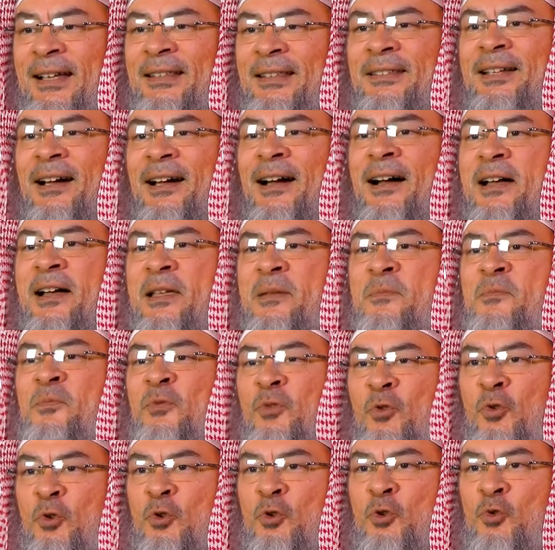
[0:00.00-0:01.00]
a
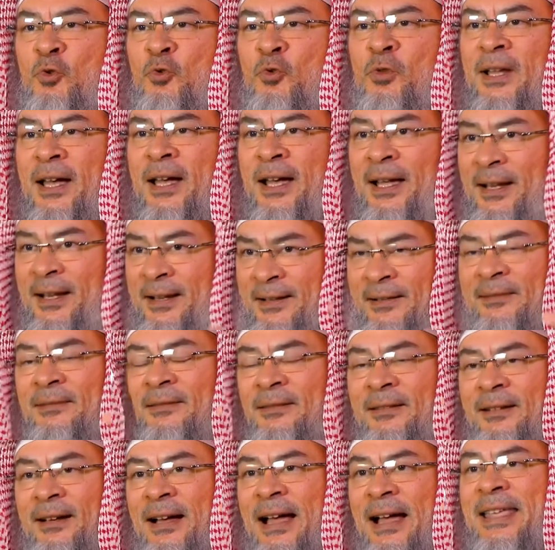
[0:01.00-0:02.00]
time for you like
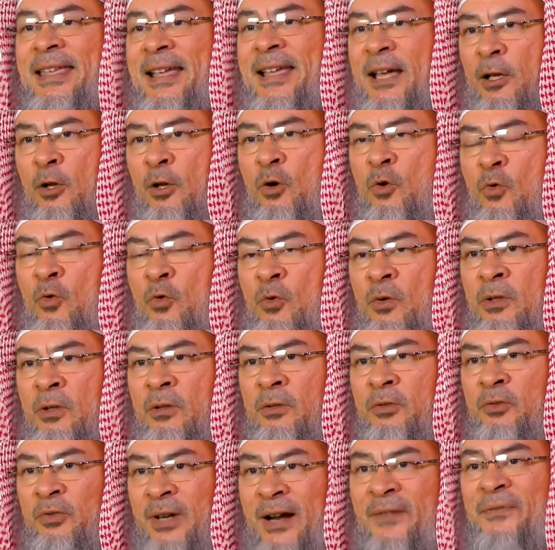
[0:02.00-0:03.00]
a yellow
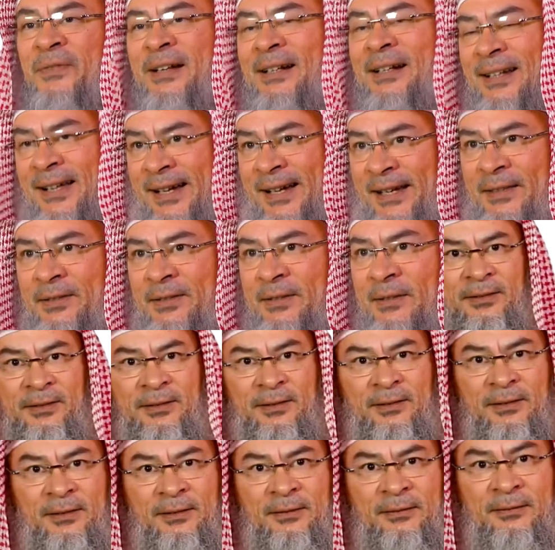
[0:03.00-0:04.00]
traffic light.
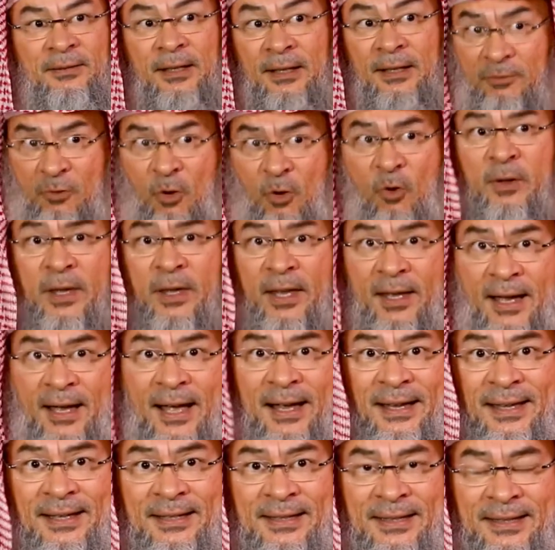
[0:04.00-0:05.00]
That, okay,
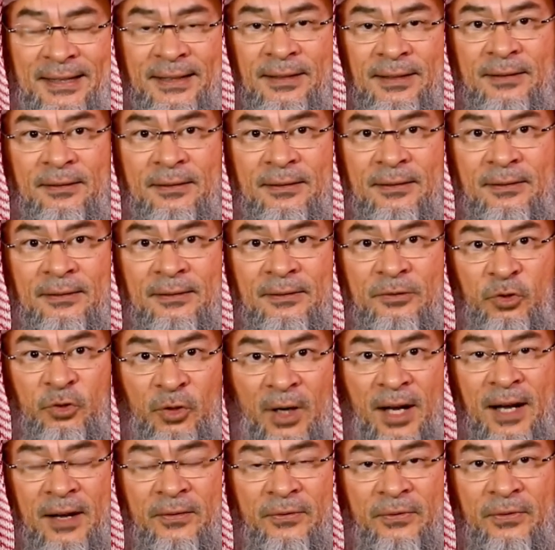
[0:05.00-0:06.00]
I can still
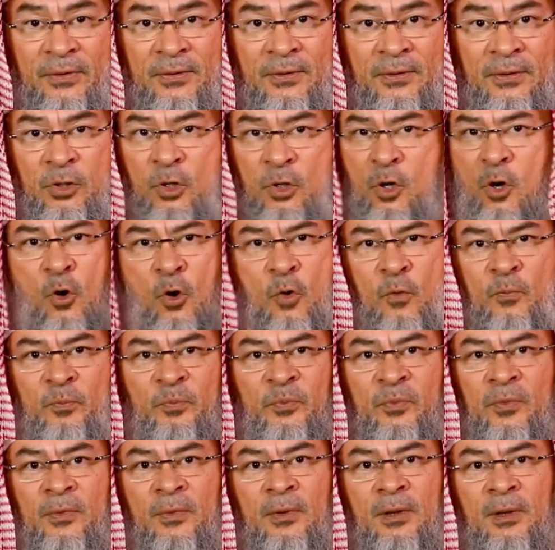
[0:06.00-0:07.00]
drive.
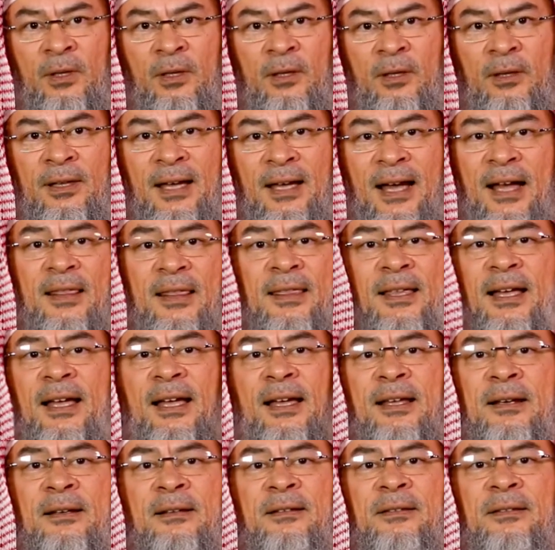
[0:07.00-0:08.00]
No, the
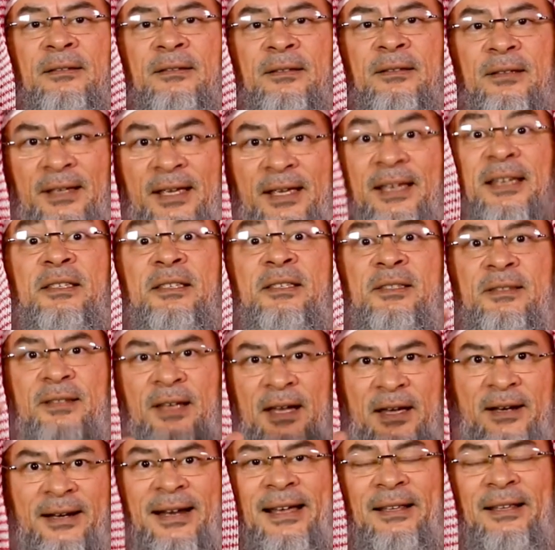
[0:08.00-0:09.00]
Adhan
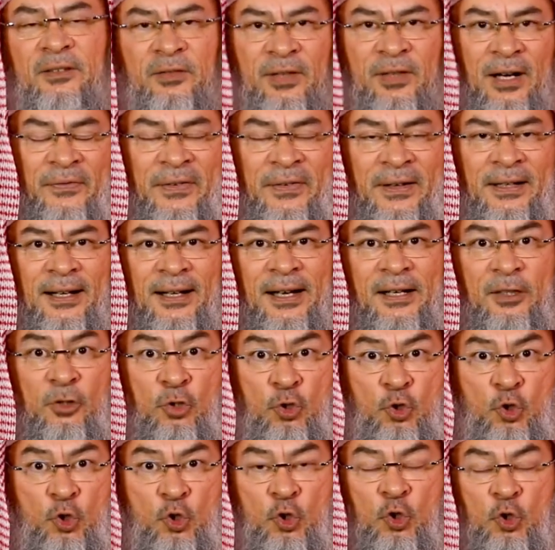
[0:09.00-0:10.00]
is a red traffic light.
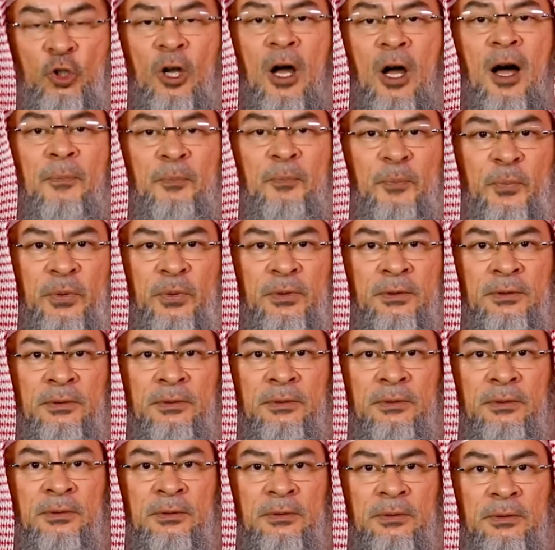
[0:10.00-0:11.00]
Stop.
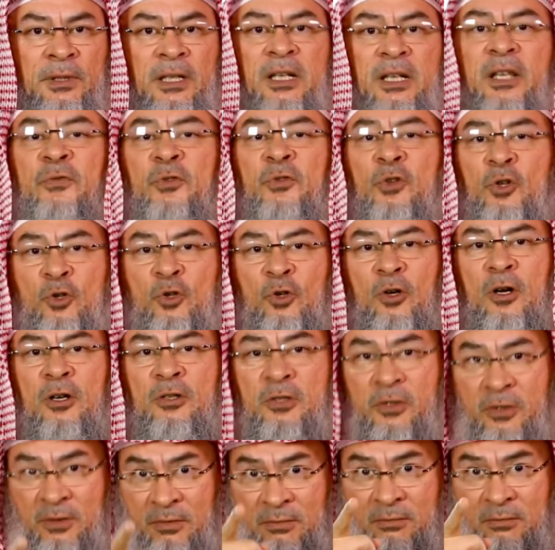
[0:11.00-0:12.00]
And if you
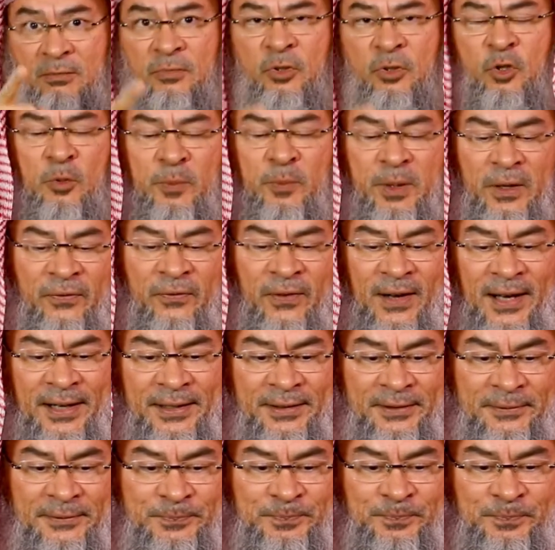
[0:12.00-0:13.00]
cross, you'll be
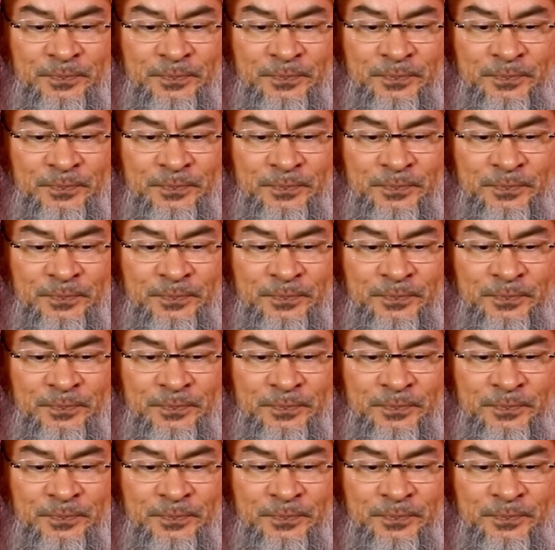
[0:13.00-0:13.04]
fine.